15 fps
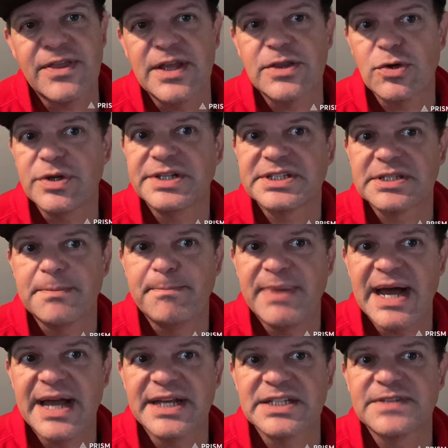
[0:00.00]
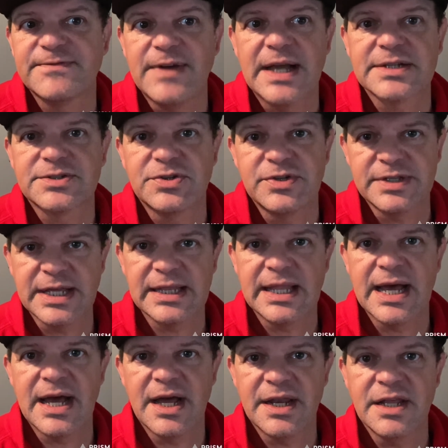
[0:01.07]
there is some bias factored in that
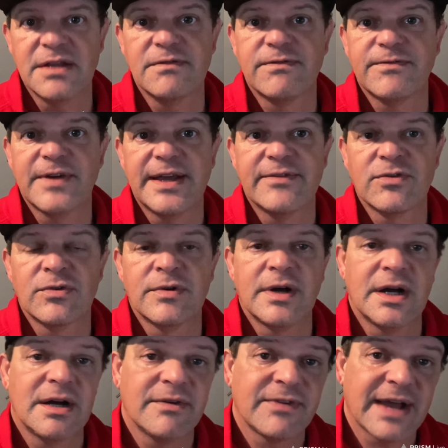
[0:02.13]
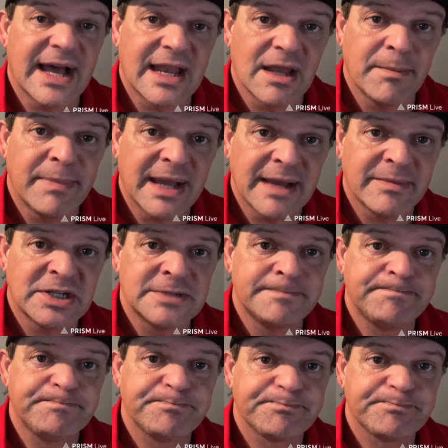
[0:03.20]
line in favor of Alabama.